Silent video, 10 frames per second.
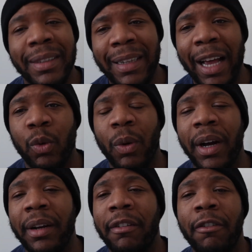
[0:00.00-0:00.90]
That's
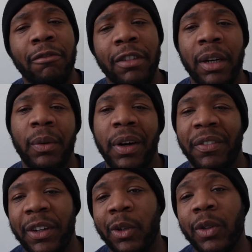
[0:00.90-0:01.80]
what real wheel
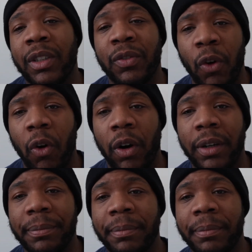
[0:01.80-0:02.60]
vehicles is for.